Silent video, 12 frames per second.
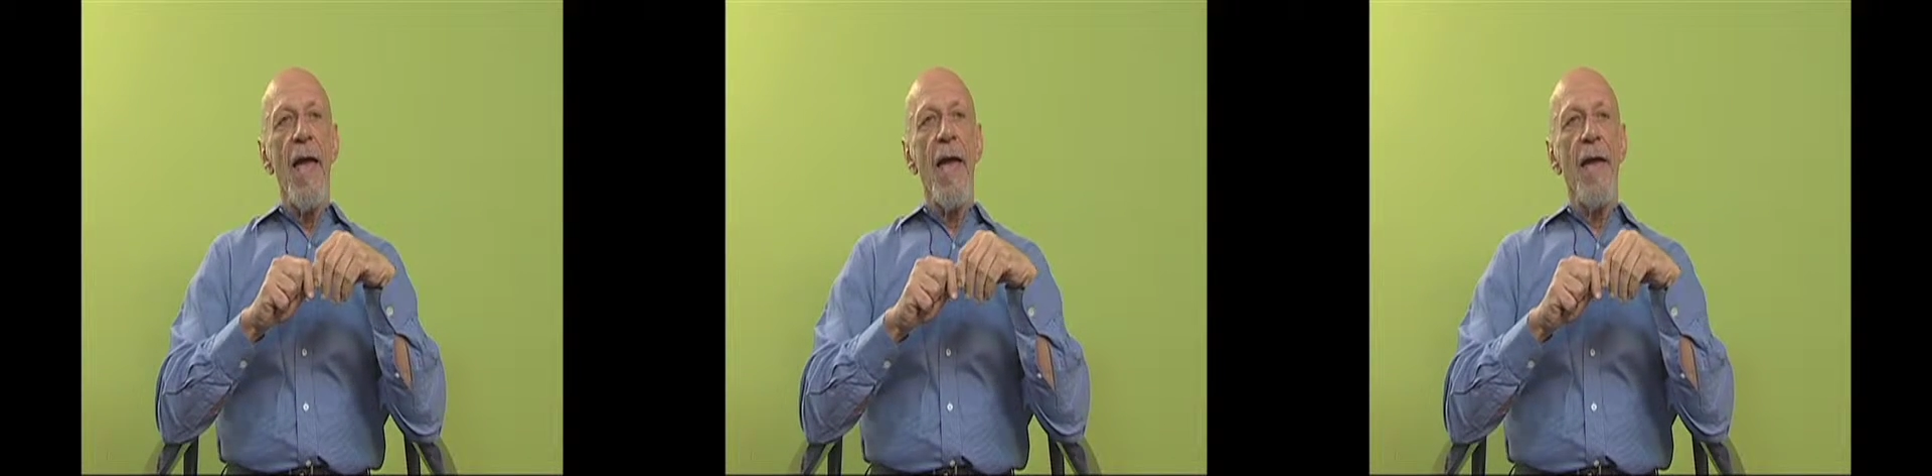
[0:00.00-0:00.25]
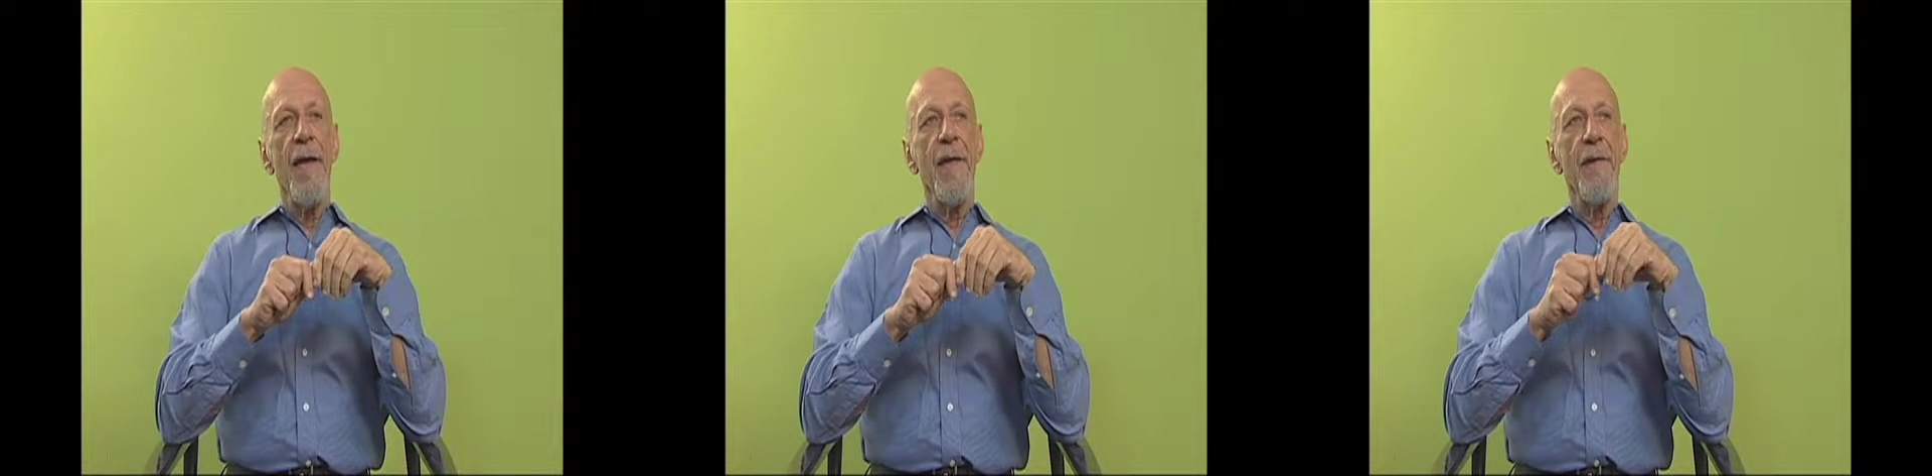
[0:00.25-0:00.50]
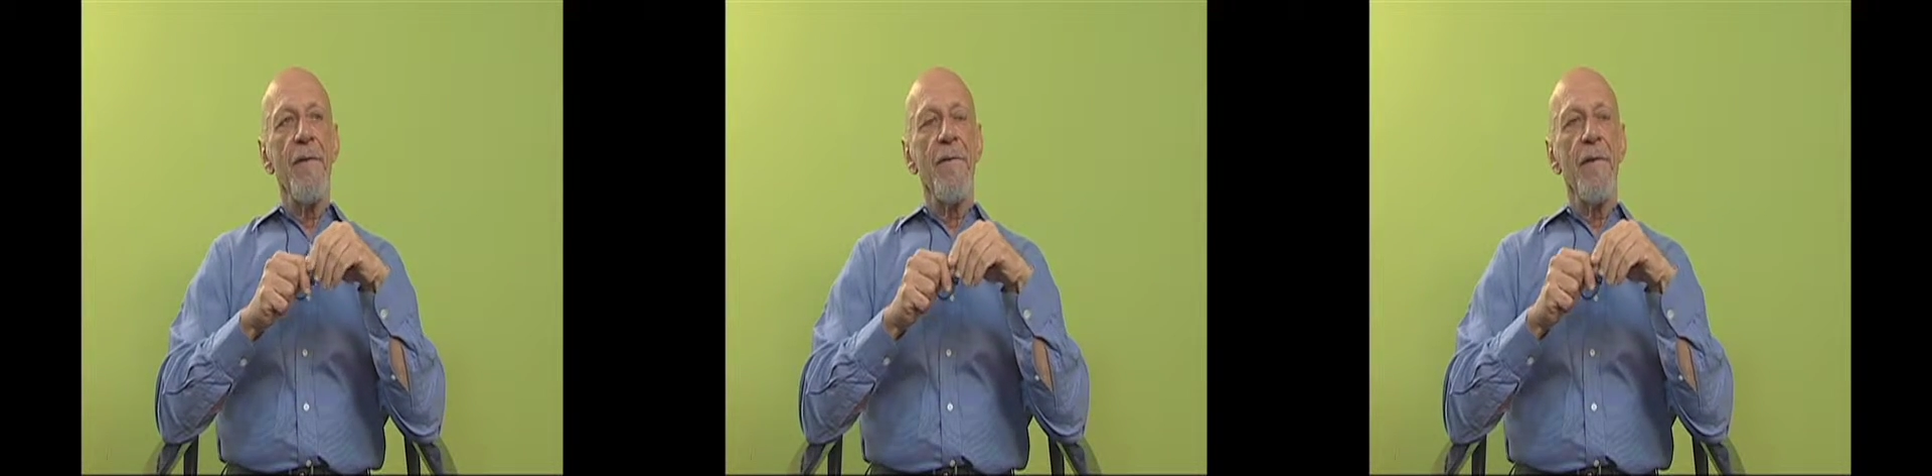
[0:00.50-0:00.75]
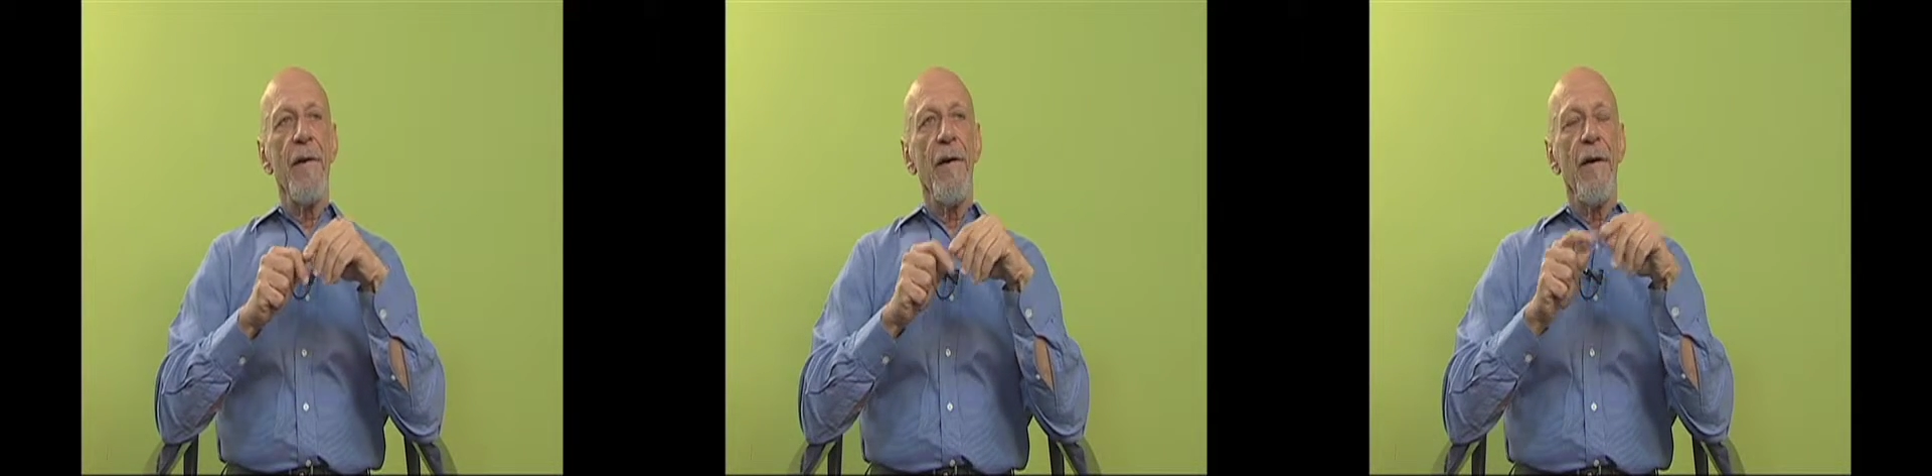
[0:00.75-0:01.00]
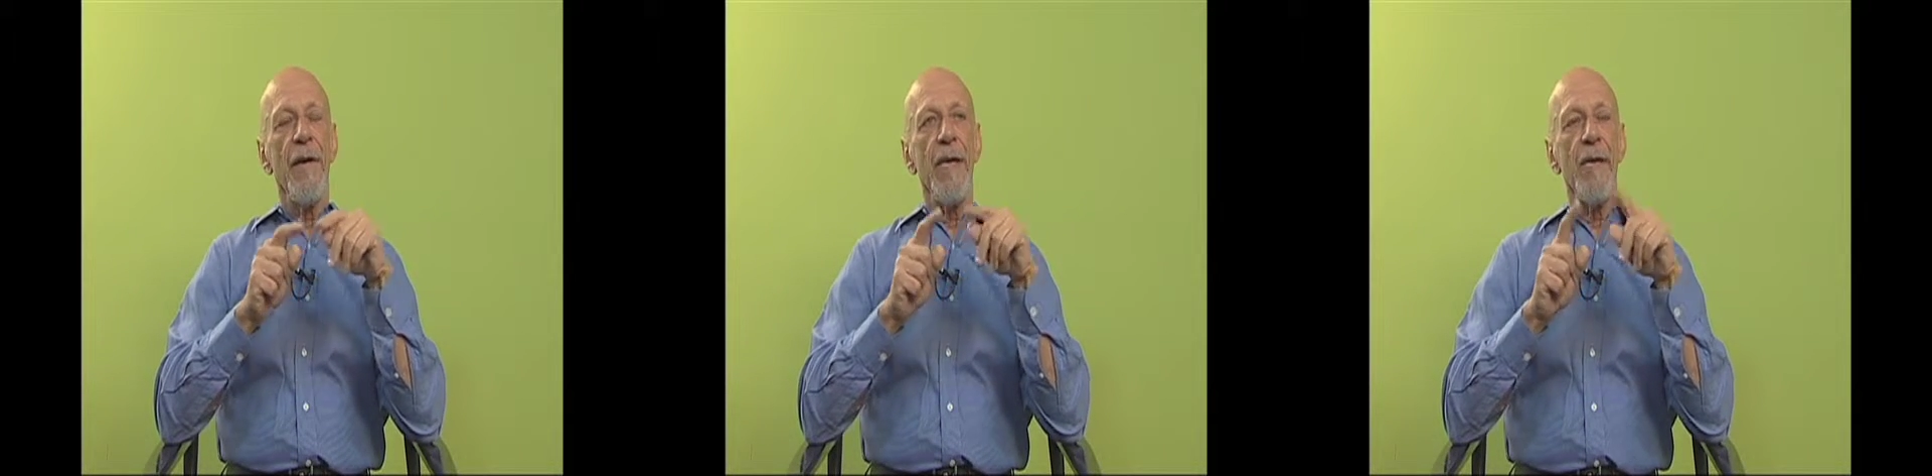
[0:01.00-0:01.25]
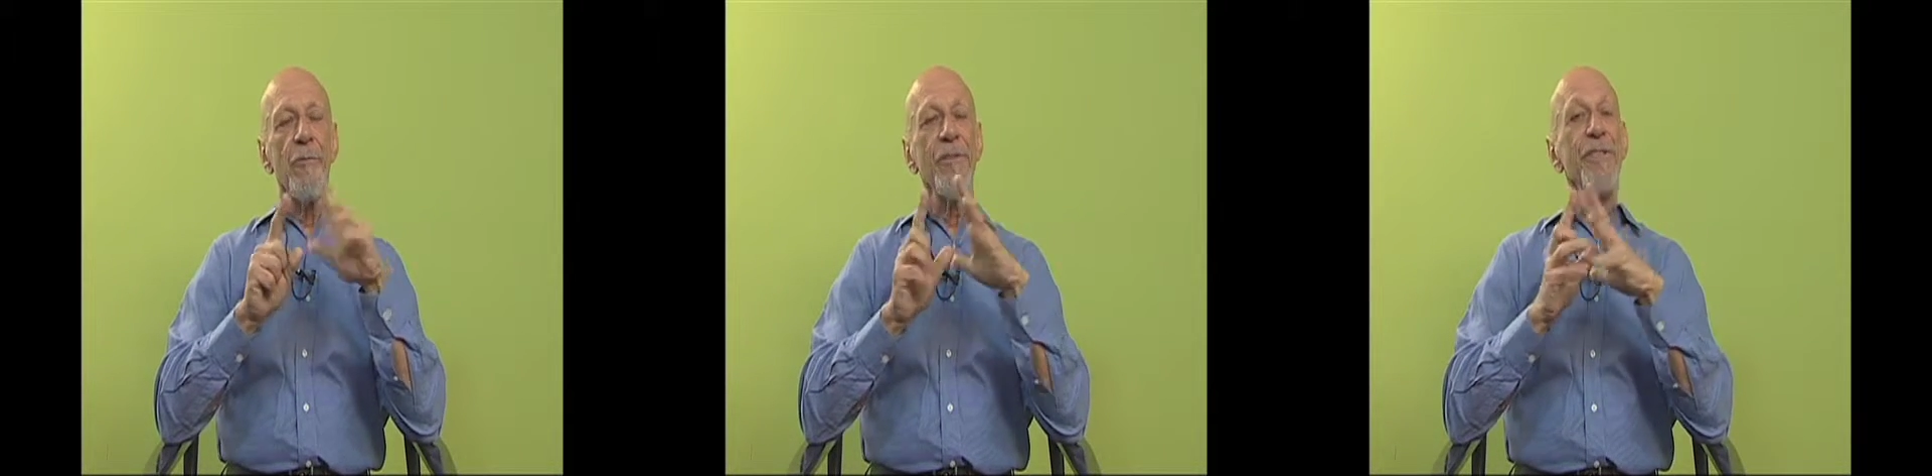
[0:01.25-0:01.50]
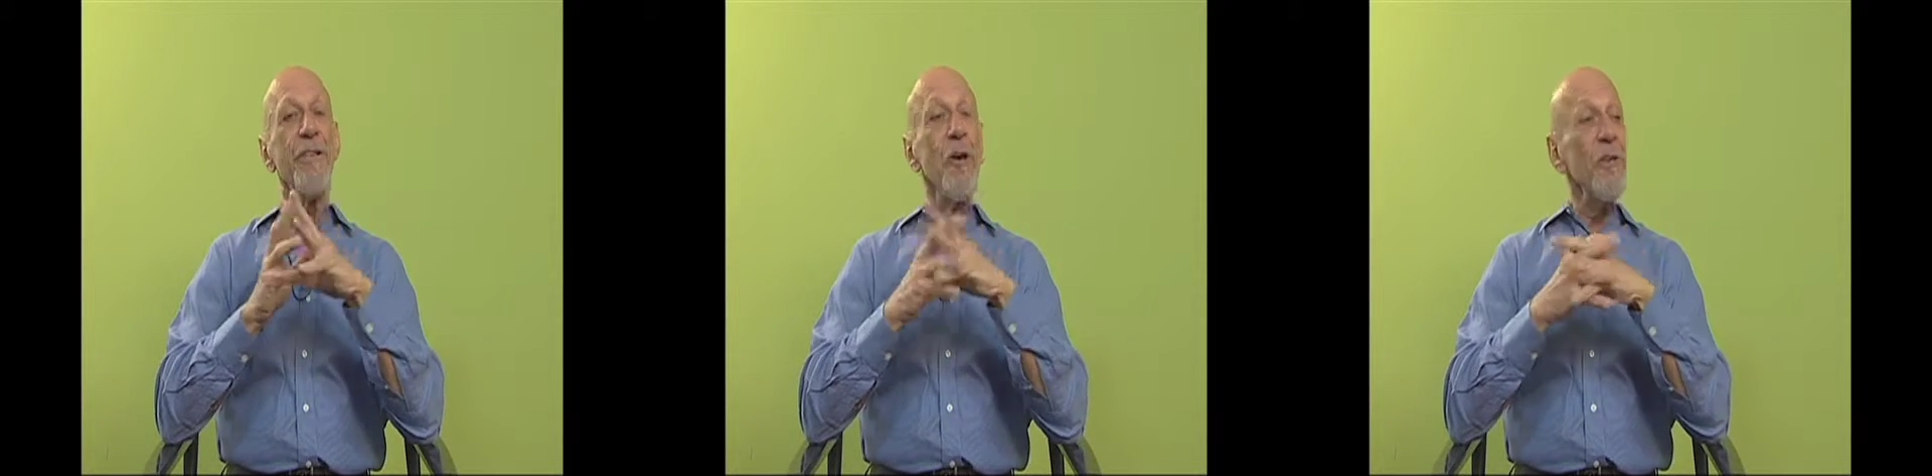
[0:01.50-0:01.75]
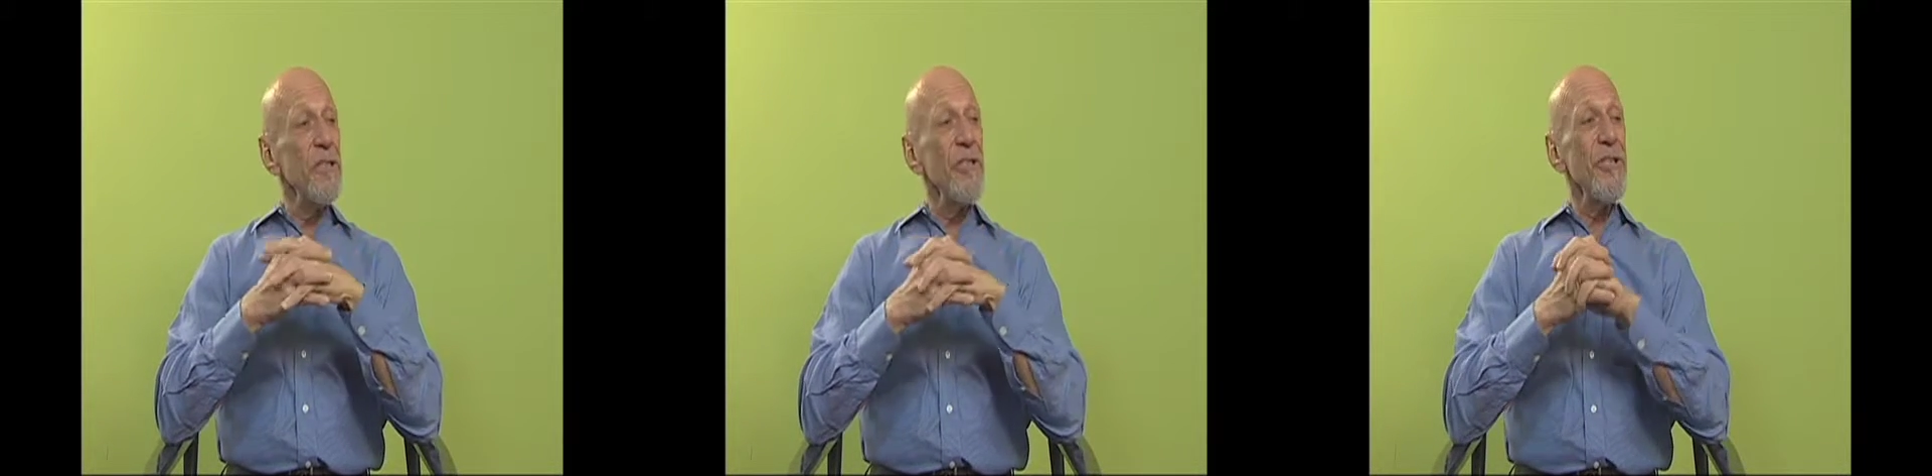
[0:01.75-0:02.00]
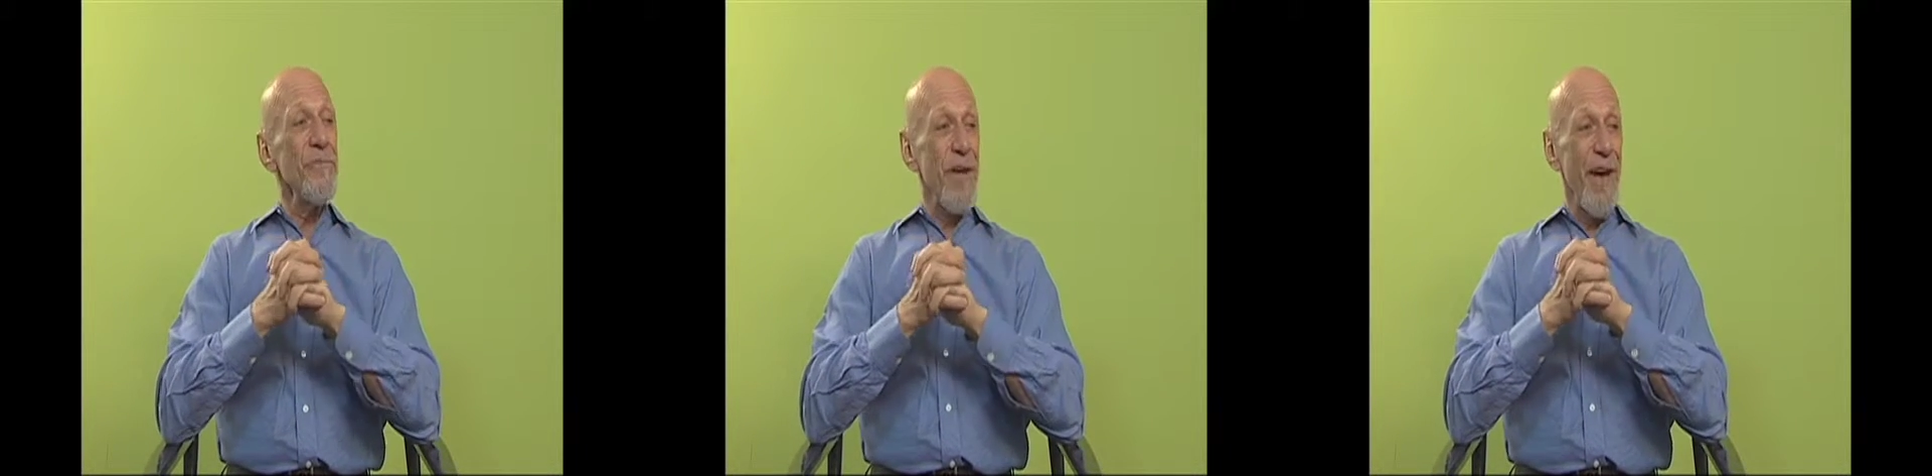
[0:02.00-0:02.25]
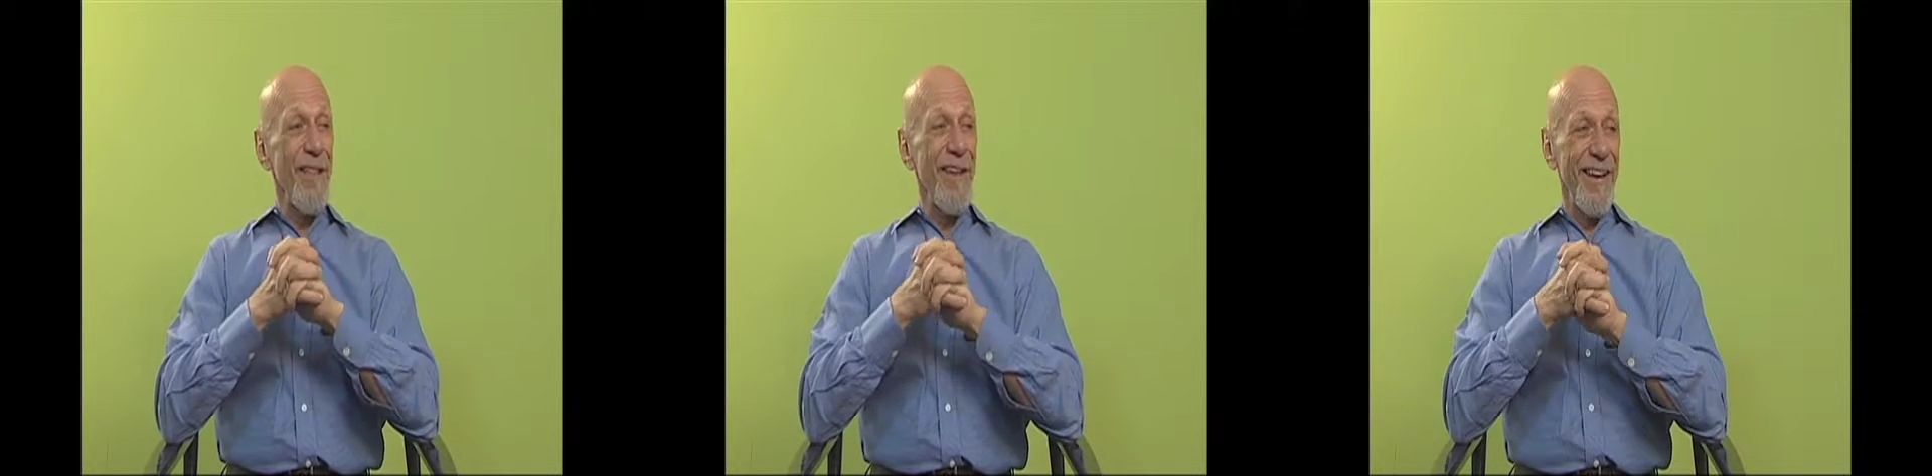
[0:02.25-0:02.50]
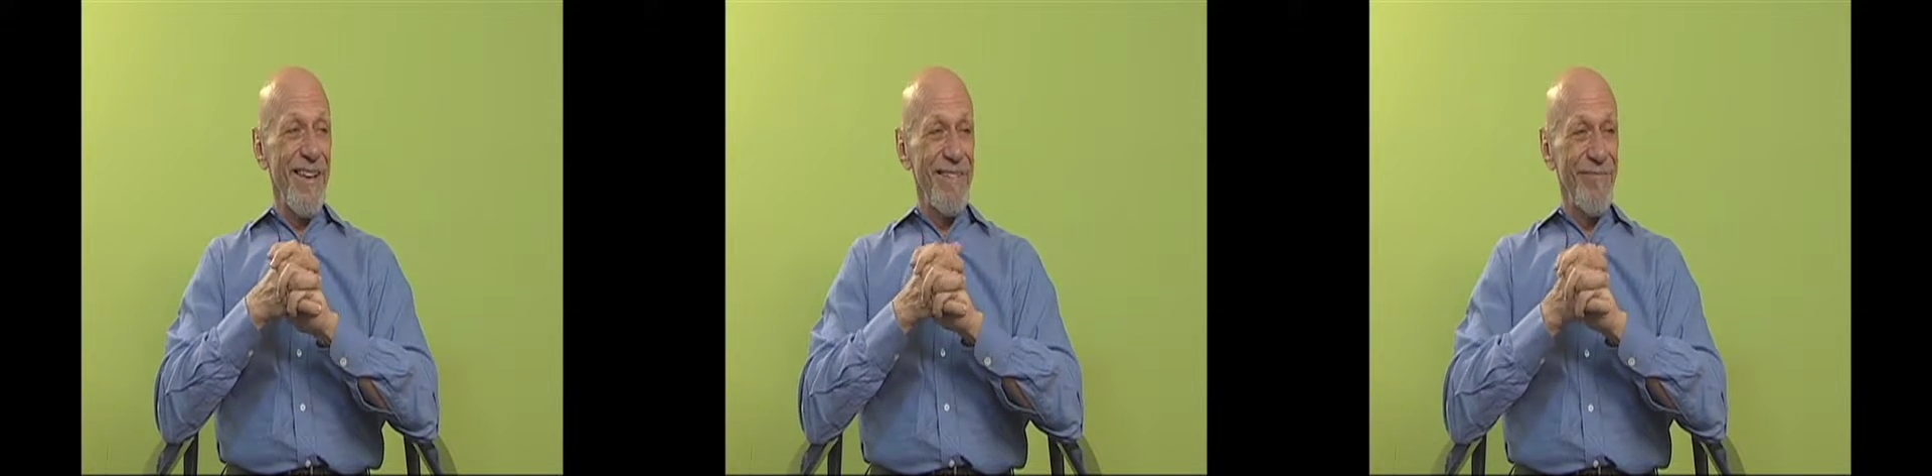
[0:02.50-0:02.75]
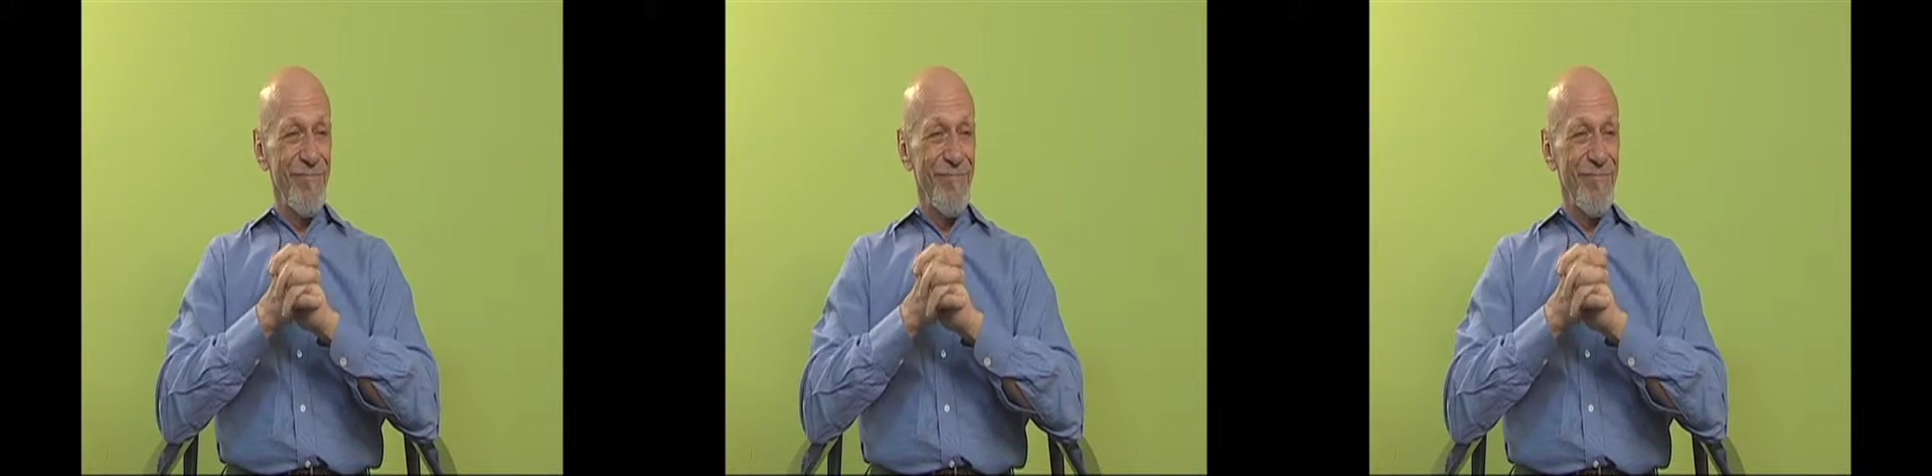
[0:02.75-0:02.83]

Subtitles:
and it was an audition ballet,